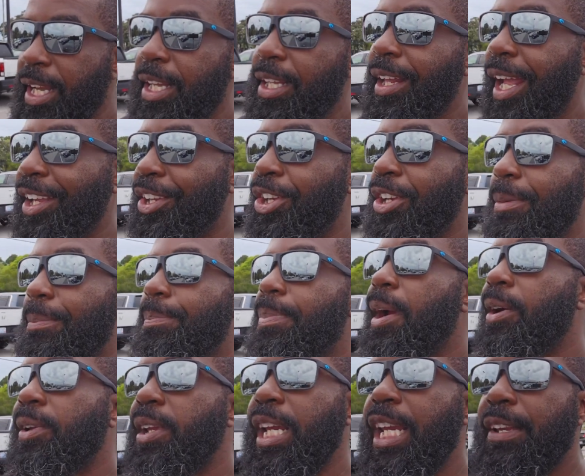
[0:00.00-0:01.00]
Like you can
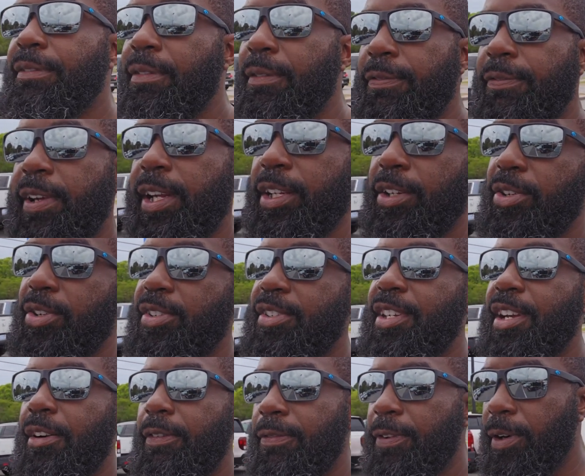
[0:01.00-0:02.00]
barely even fit your
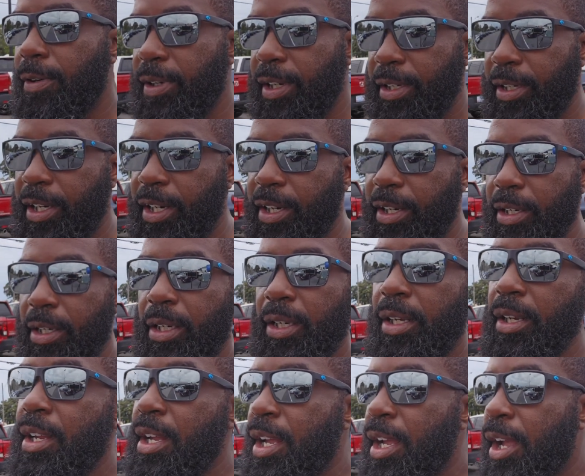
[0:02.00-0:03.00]
cell phone in there
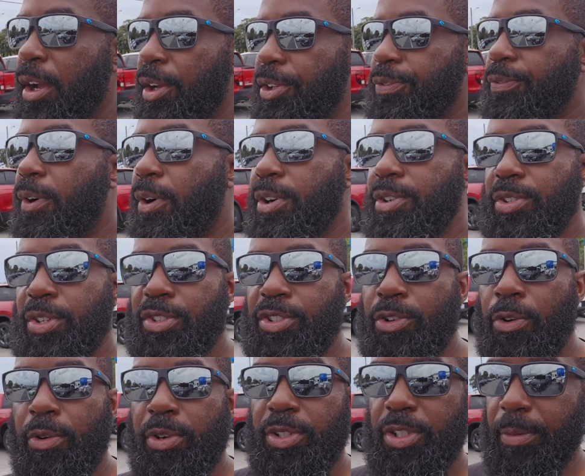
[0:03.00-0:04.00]
as far as the
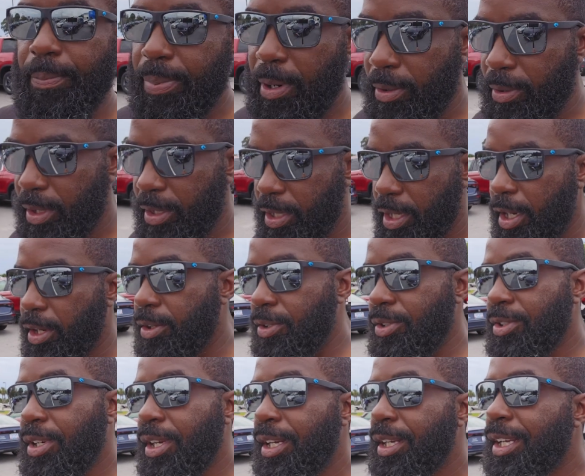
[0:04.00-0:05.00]
storage component
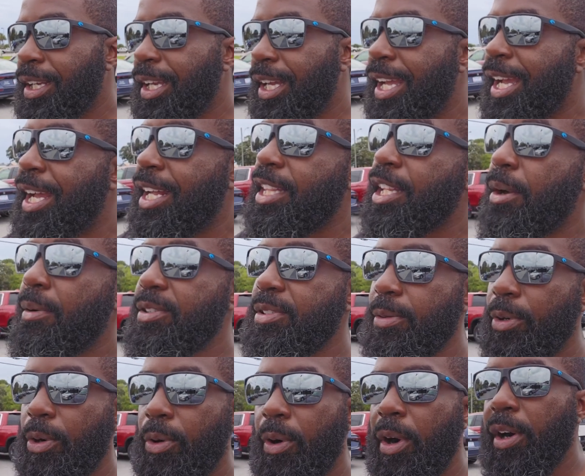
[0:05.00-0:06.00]
goes. There were
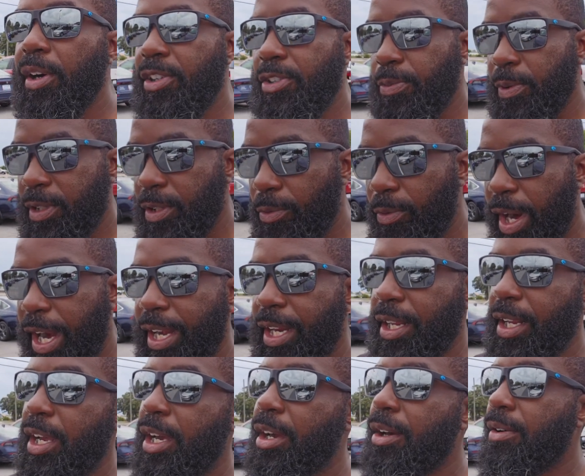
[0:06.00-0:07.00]
some quirks with the
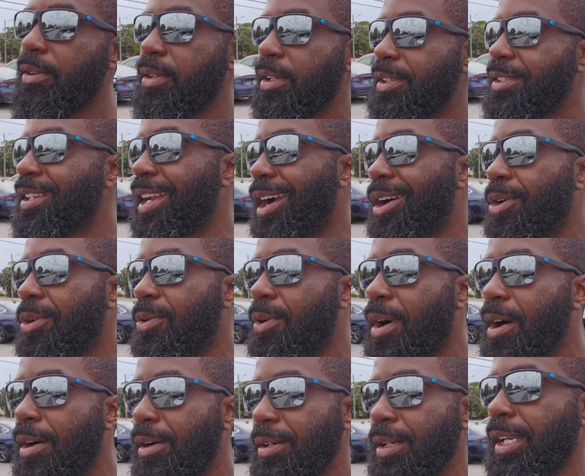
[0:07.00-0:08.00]
radio and the sound
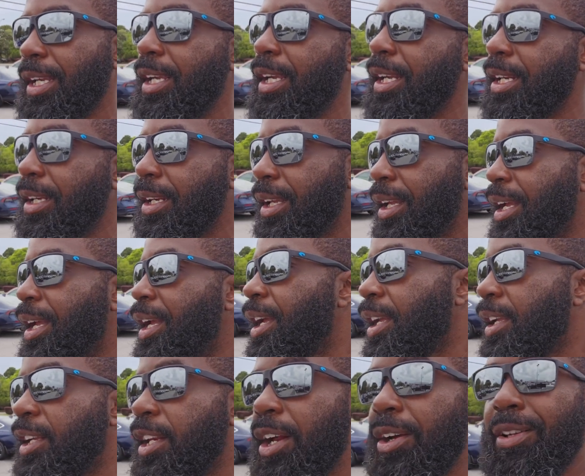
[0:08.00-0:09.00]
quality and
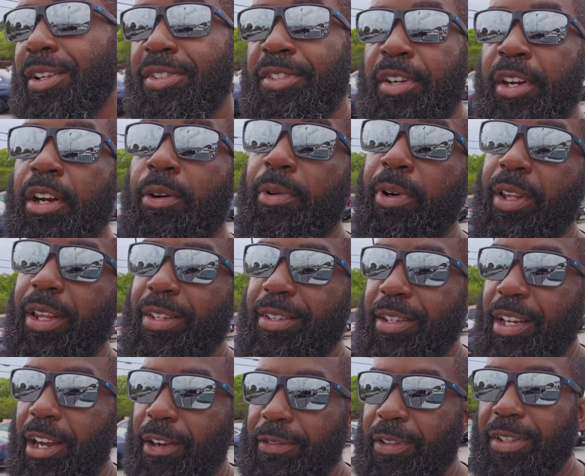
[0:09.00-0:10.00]
you know, the steering wheel
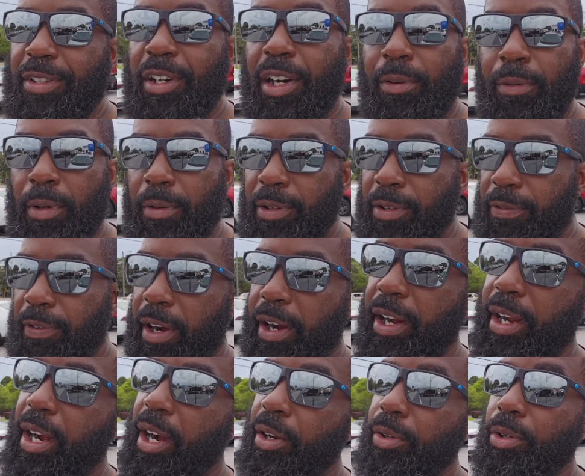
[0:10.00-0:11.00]
itself, the steering wheel was
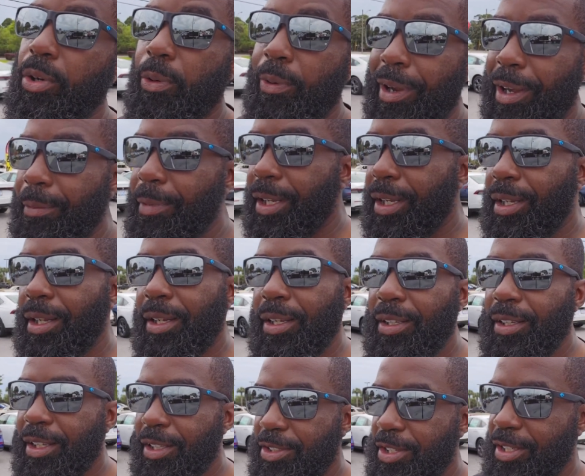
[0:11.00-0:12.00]
very underwhelming.
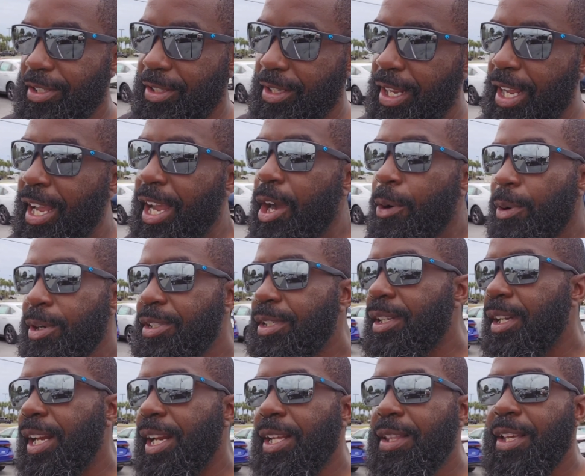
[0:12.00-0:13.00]
It just
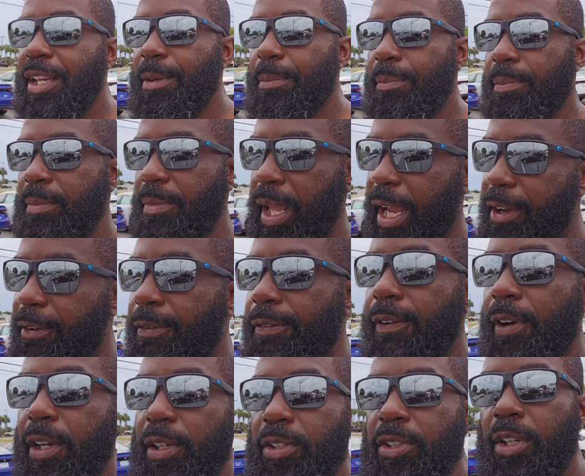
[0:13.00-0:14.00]
wasn't anything like
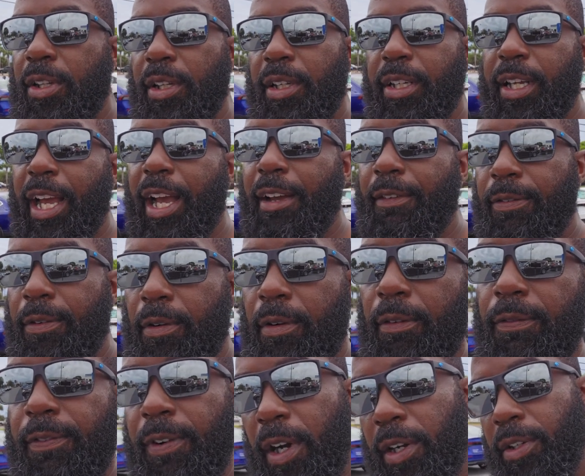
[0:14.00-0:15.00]
fun to look at for a
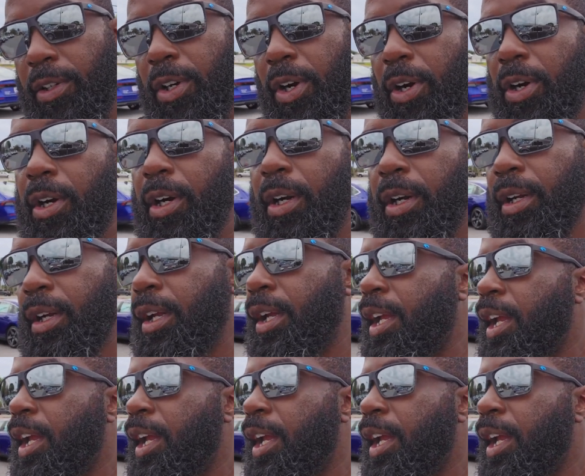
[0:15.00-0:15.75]
fun car.